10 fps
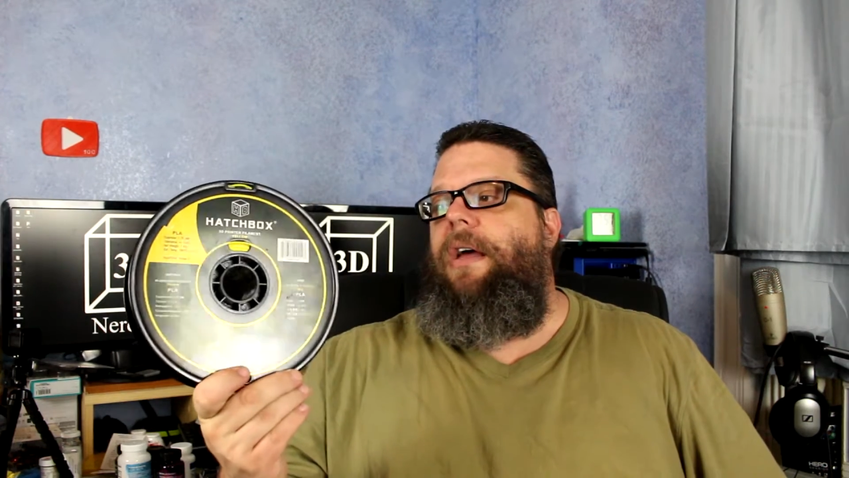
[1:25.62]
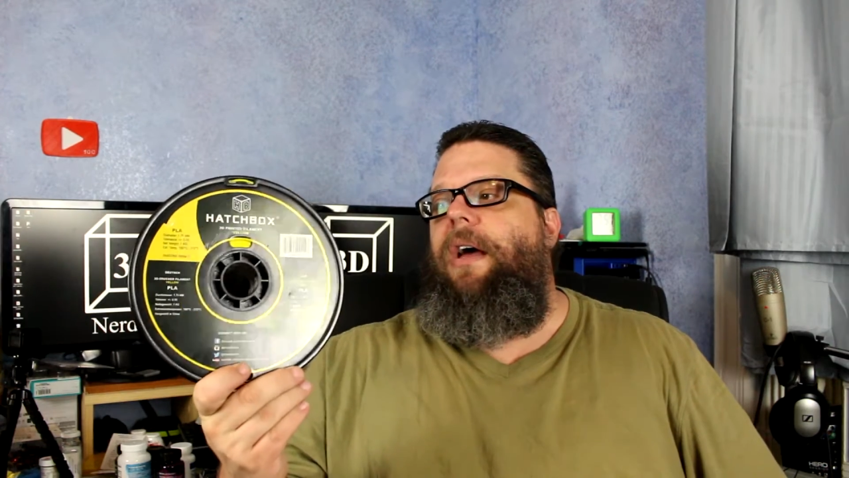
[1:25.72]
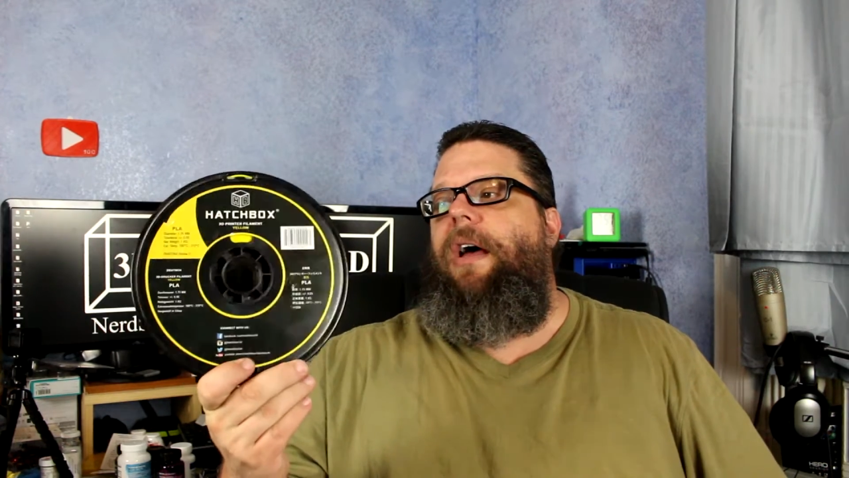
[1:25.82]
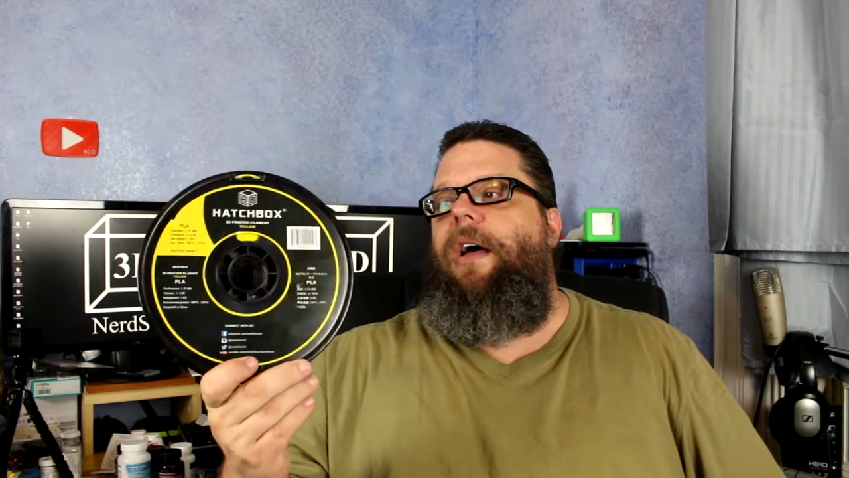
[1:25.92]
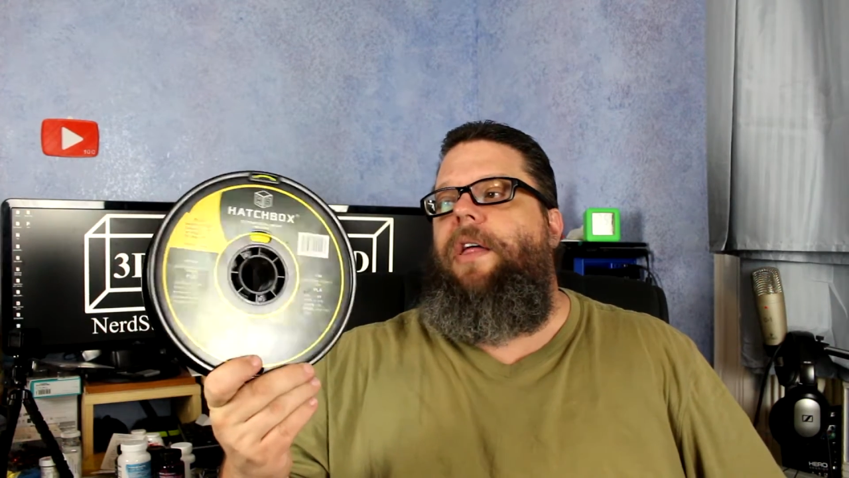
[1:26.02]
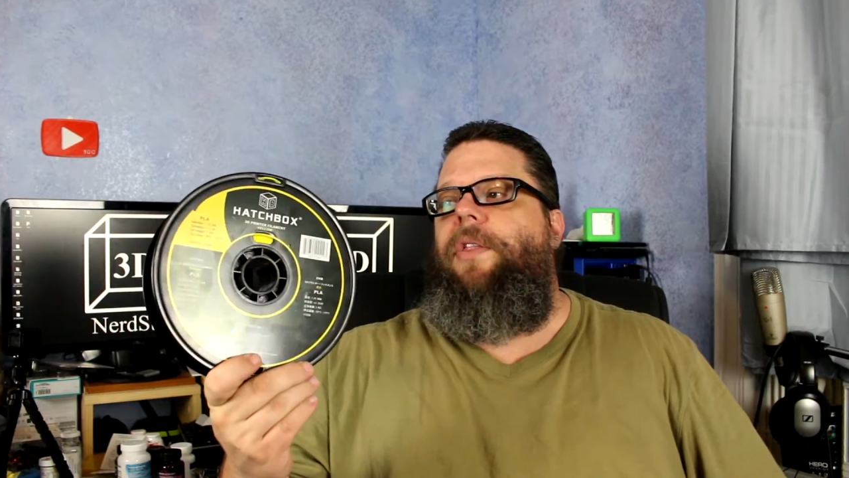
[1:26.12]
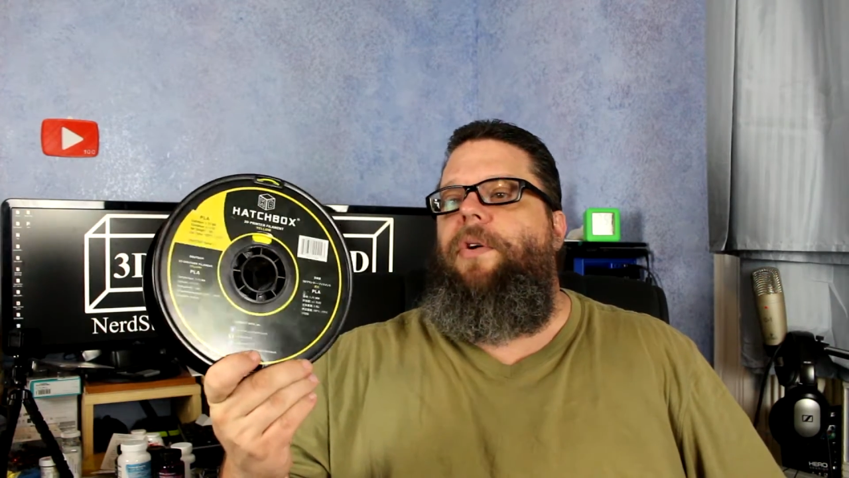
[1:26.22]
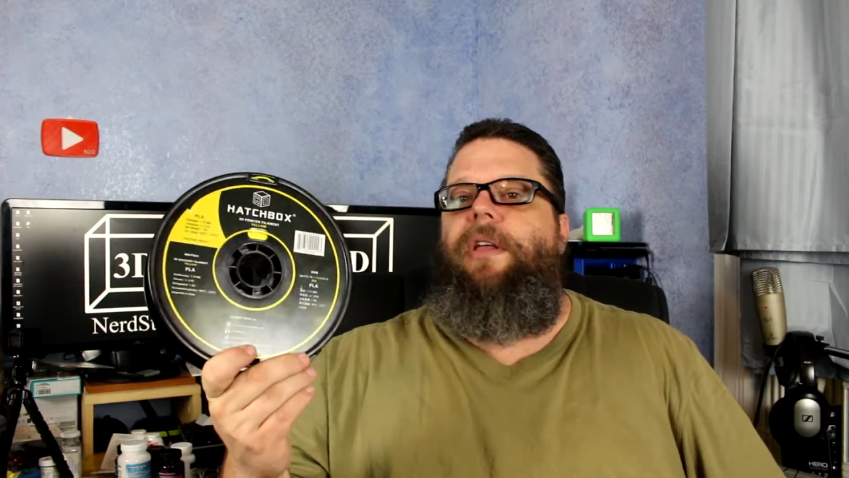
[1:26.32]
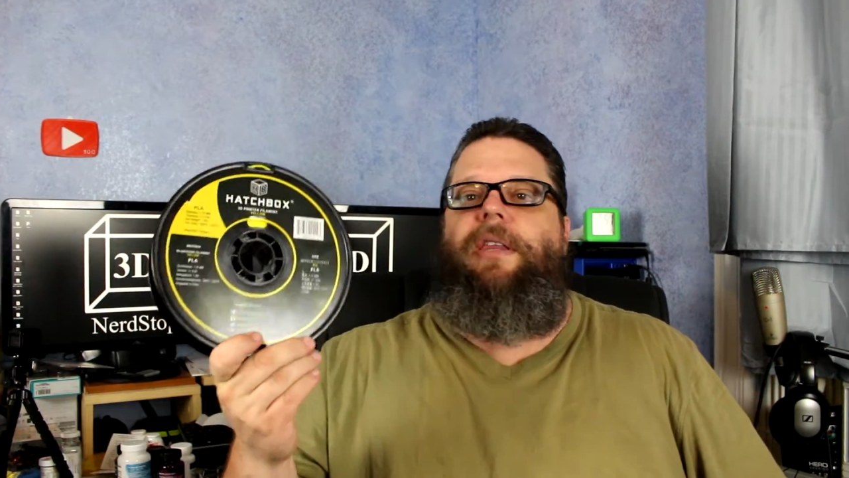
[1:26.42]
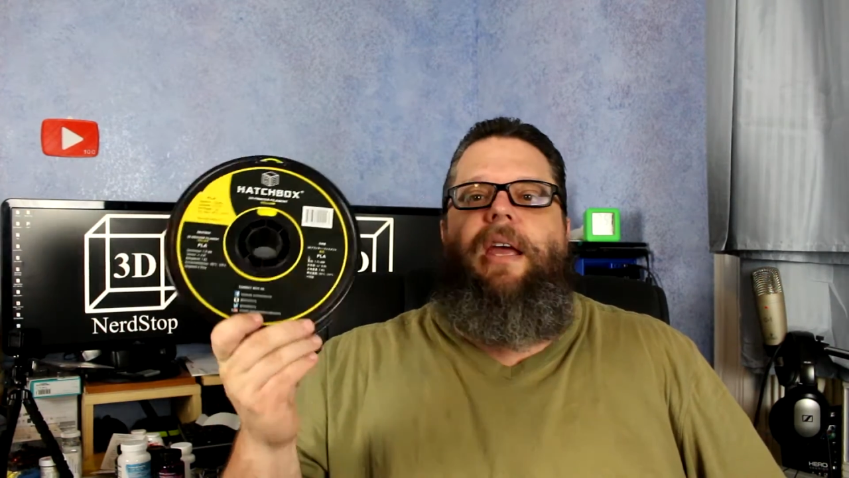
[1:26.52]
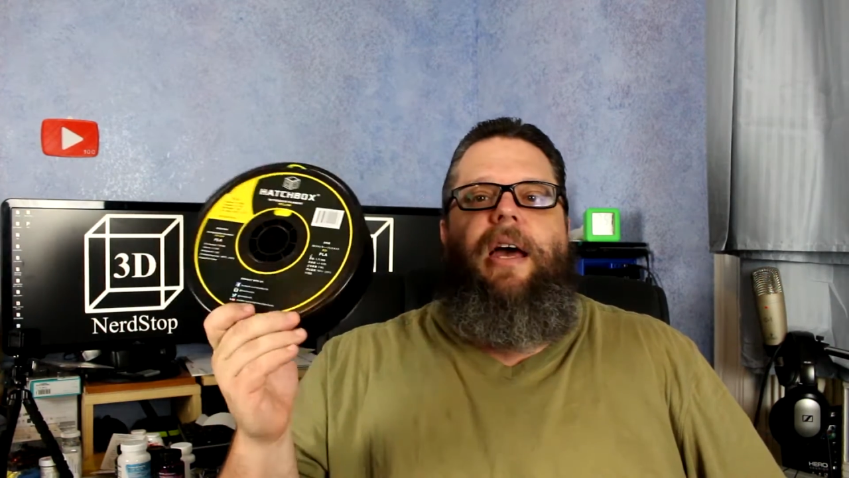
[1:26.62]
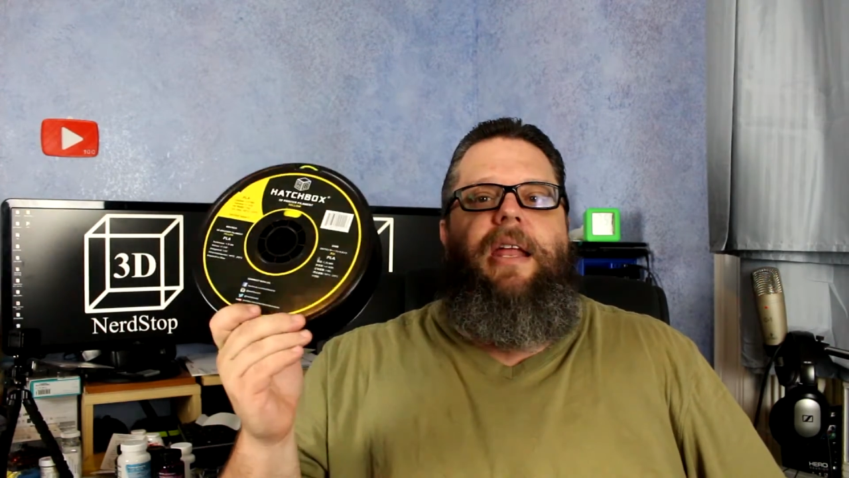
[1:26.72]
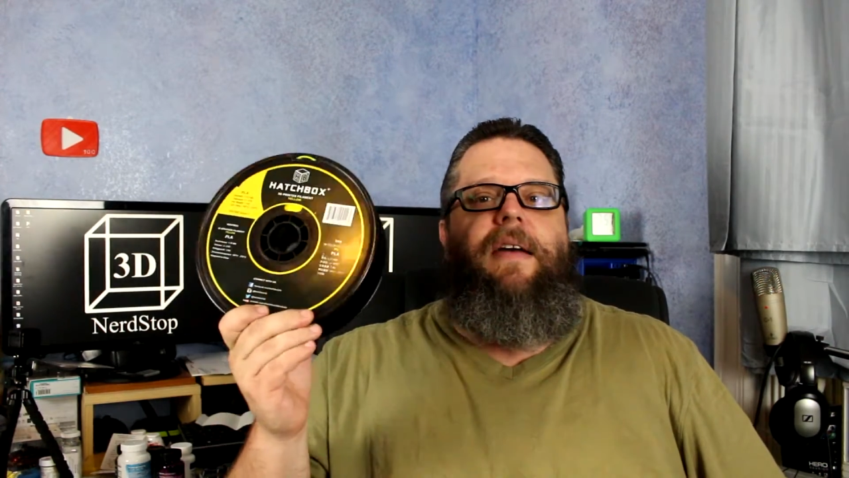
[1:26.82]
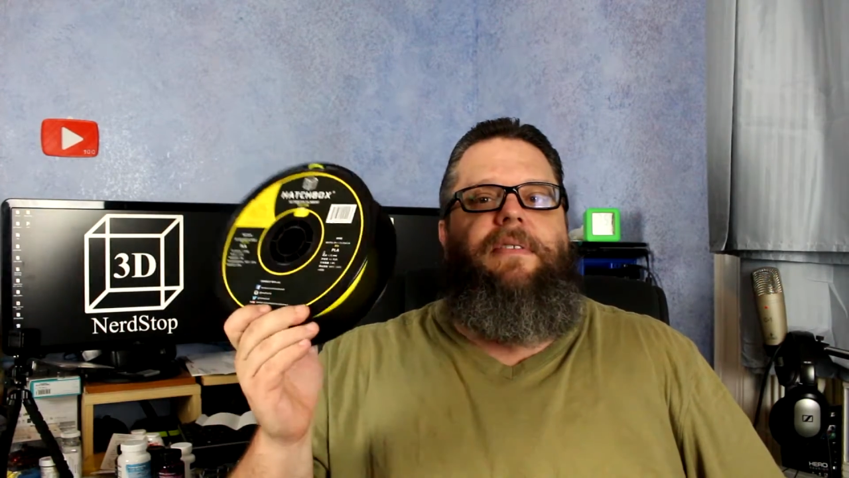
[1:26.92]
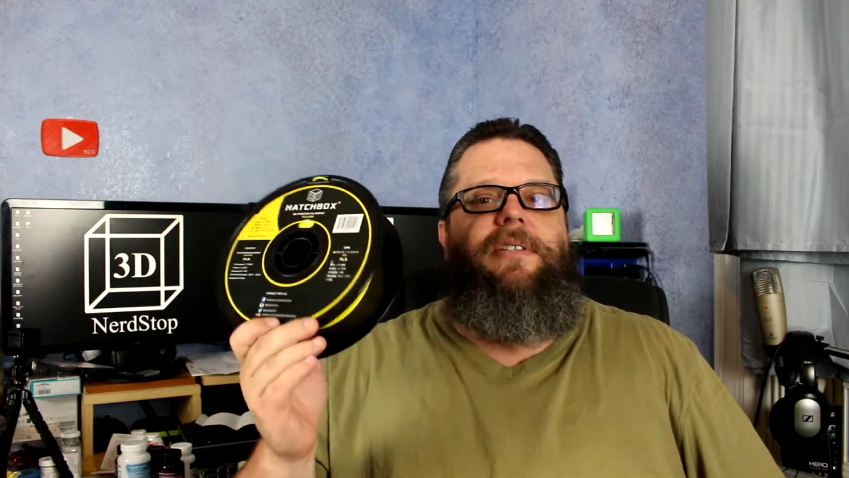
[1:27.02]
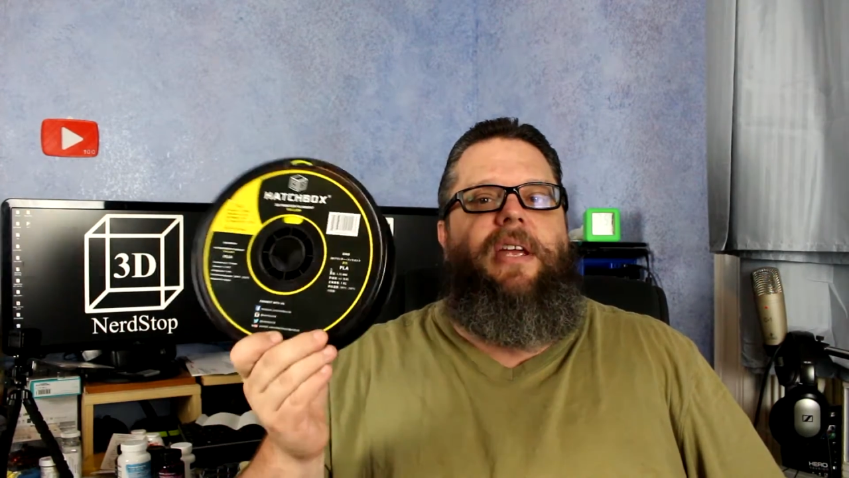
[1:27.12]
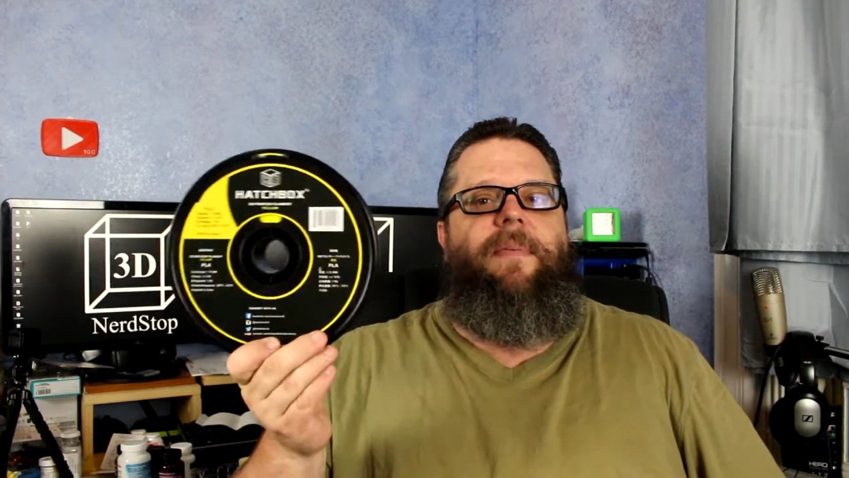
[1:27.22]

The only thing I'd have to say